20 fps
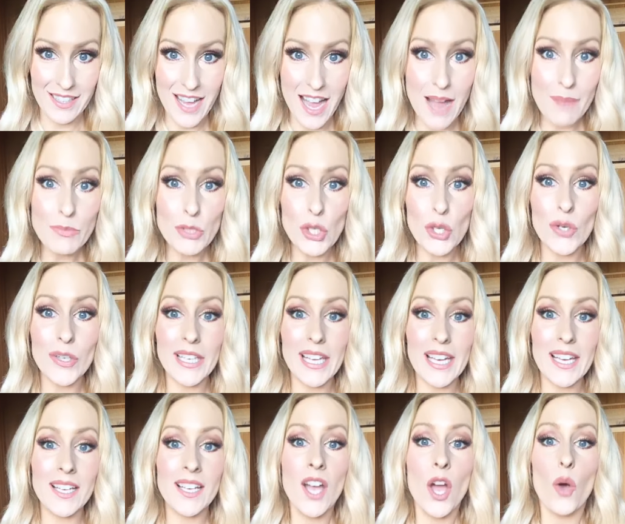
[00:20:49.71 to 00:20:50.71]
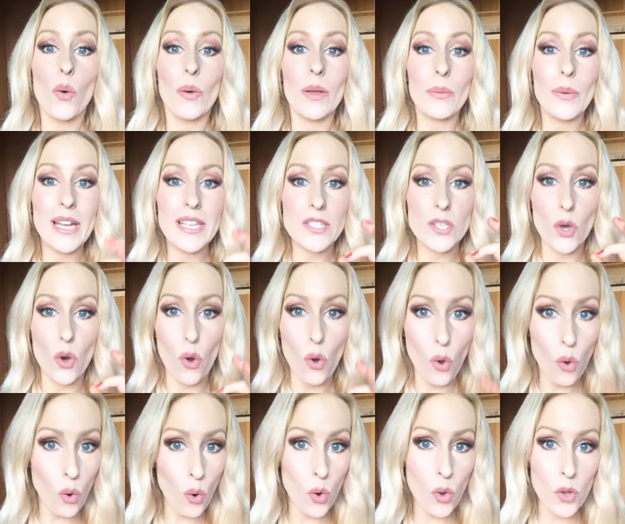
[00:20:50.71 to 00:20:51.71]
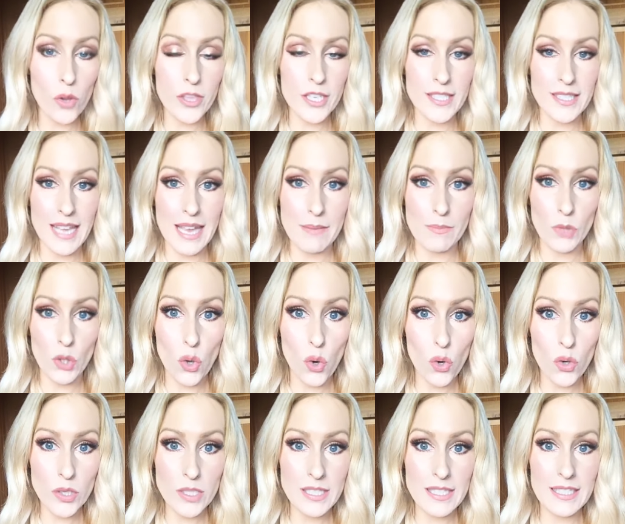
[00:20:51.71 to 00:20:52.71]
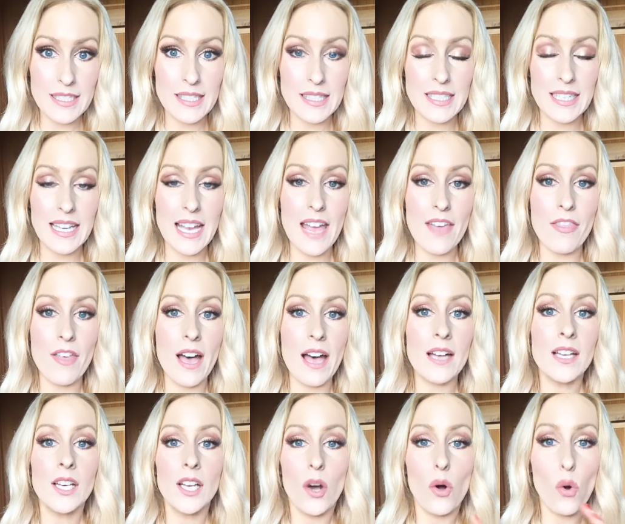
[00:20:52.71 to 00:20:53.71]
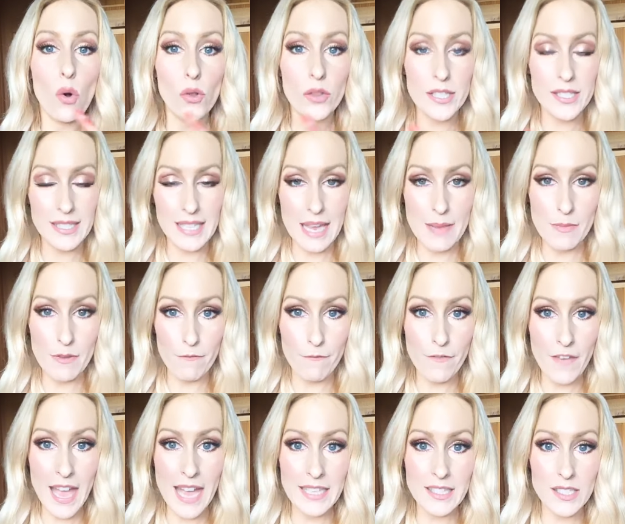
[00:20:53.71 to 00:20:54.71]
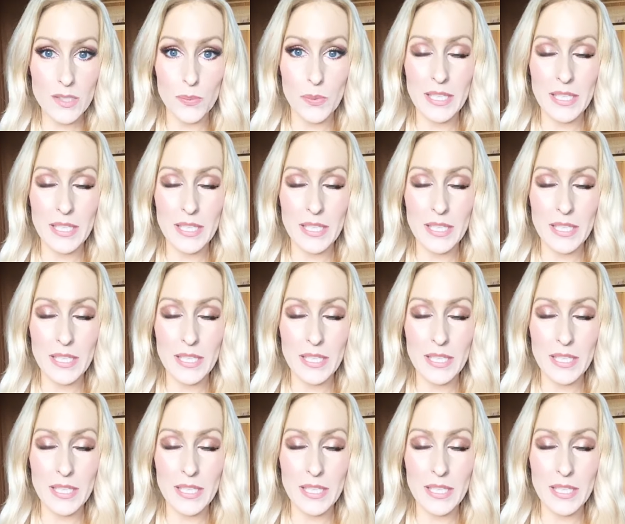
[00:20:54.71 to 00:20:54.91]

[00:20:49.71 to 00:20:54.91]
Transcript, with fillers: I'm talking, we went to all the same courses together, all the same events.